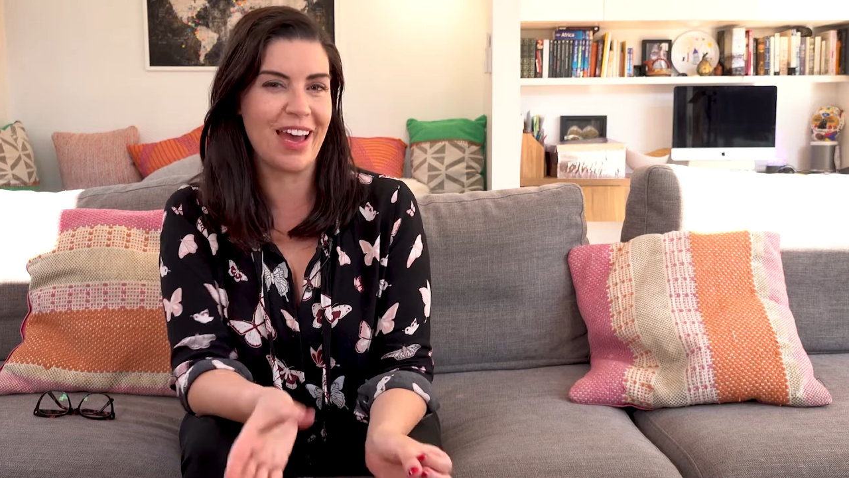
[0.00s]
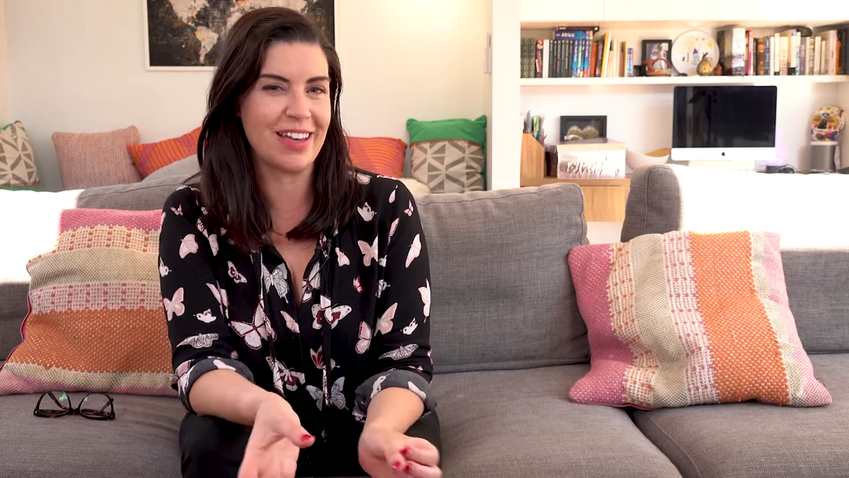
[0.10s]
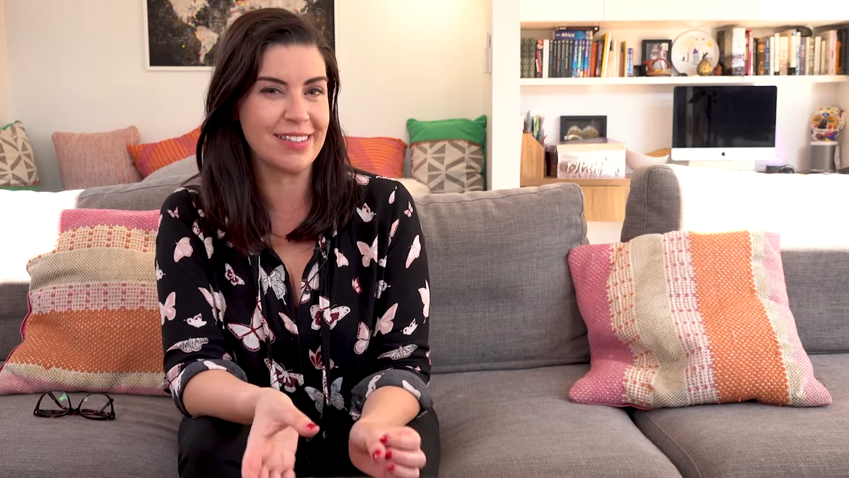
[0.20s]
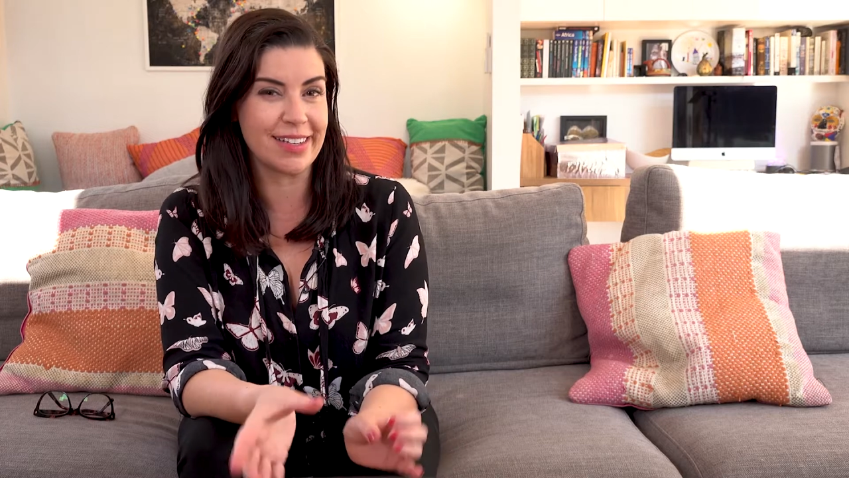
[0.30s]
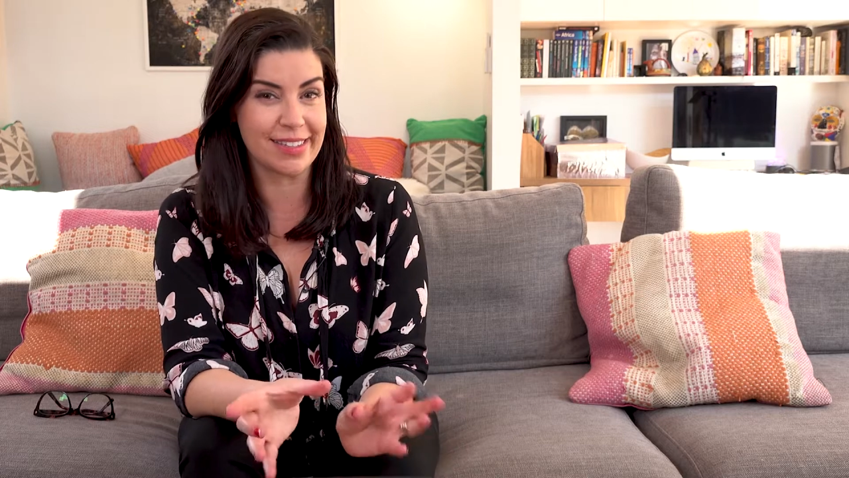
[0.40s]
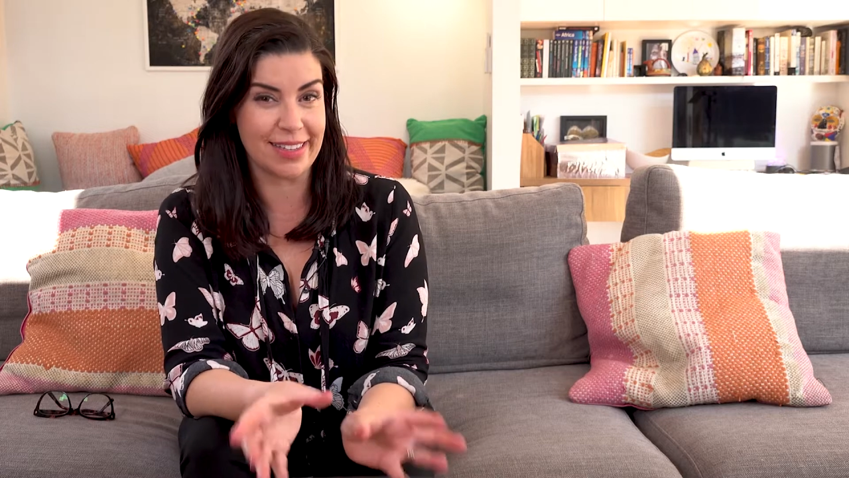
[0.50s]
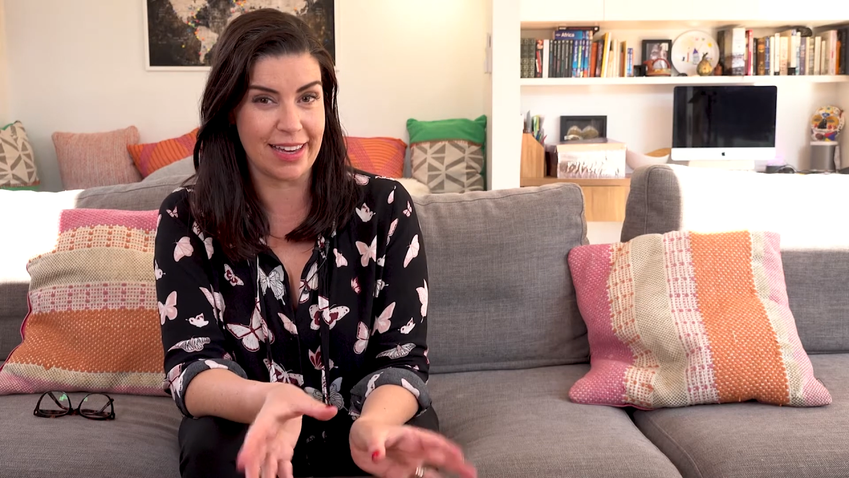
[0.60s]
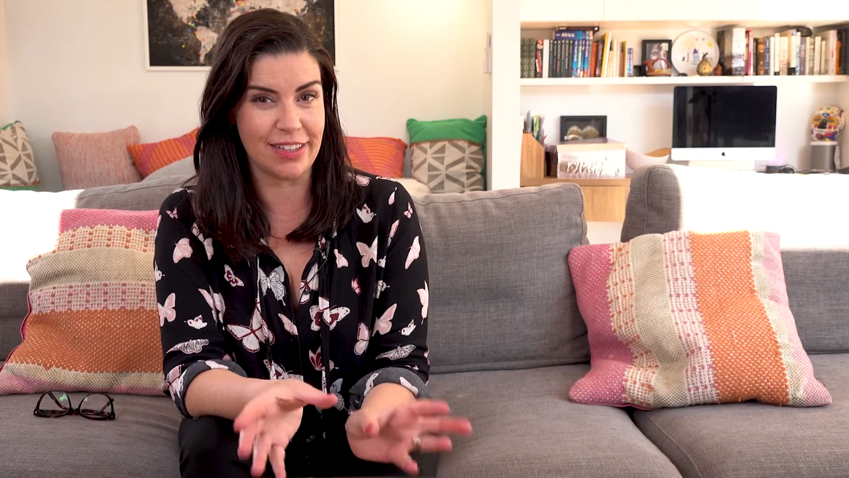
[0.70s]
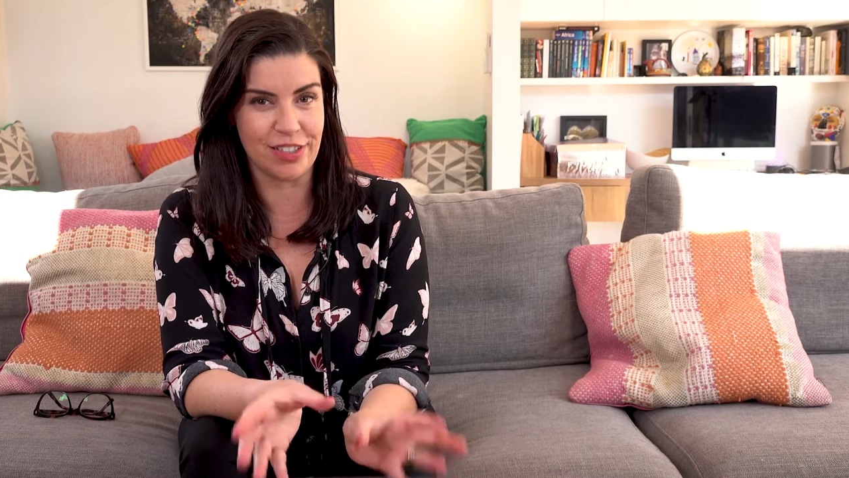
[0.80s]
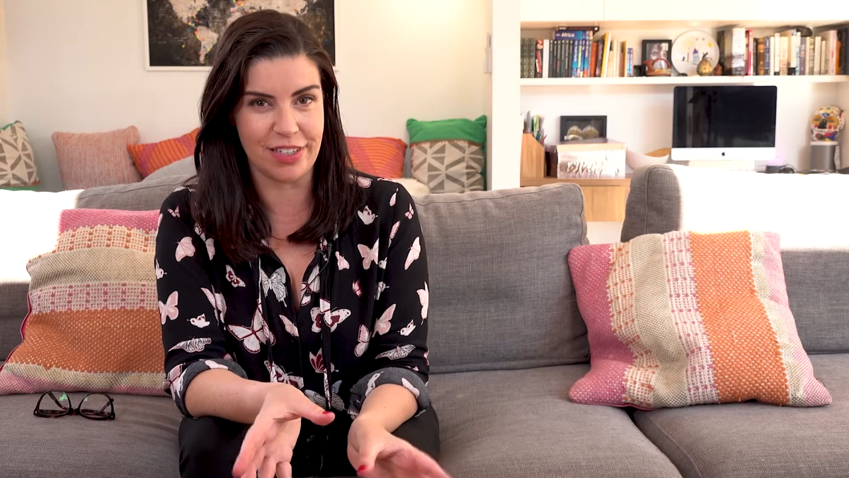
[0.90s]
handsets
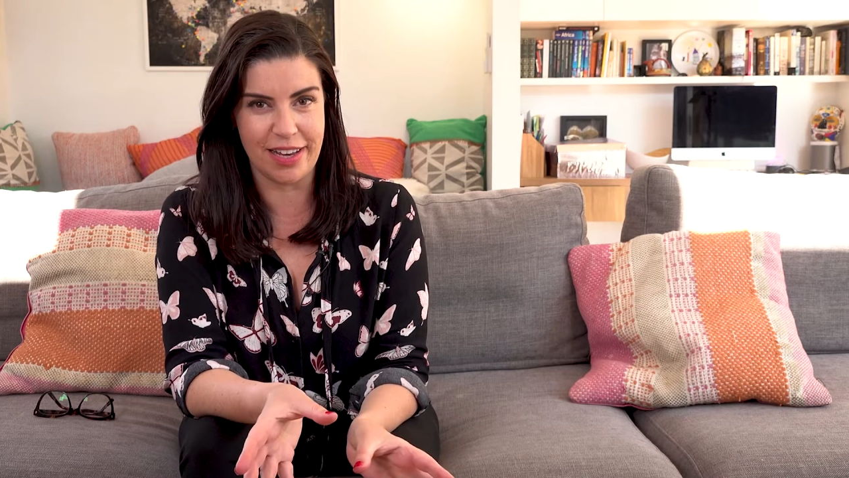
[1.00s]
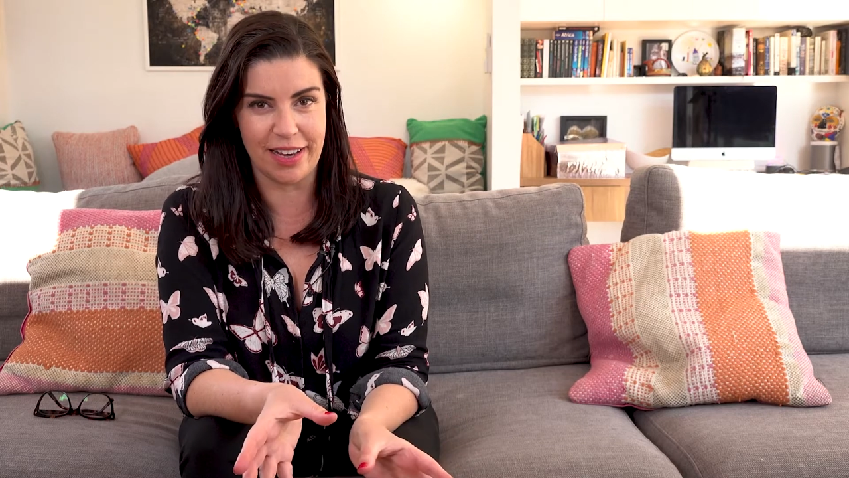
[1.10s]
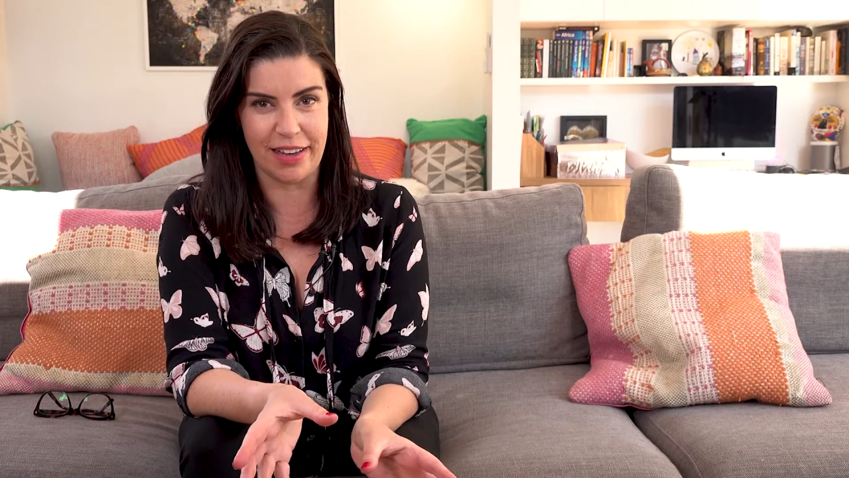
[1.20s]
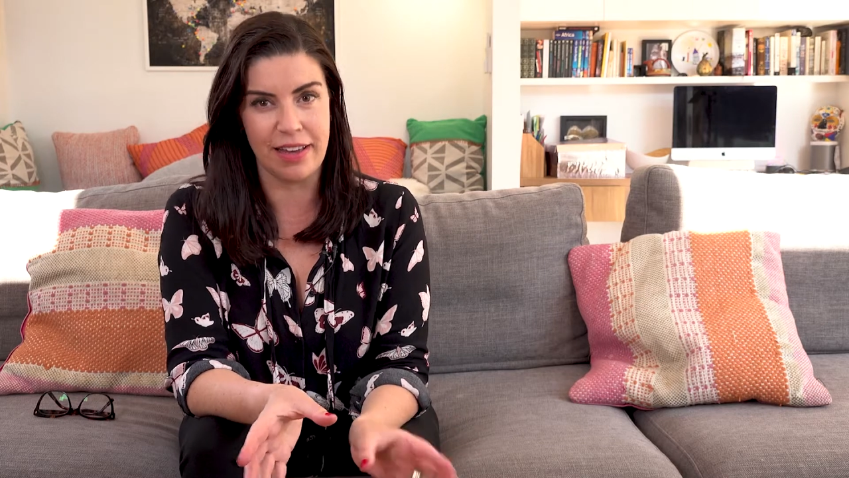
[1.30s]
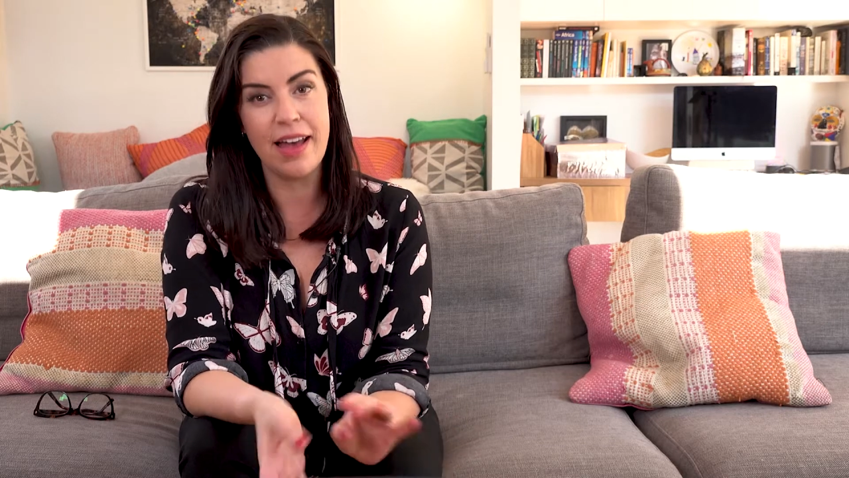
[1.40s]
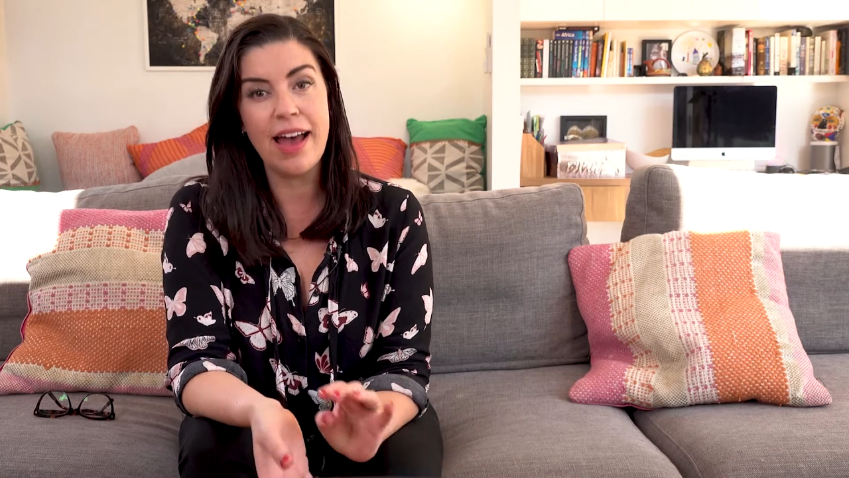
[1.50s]
each year.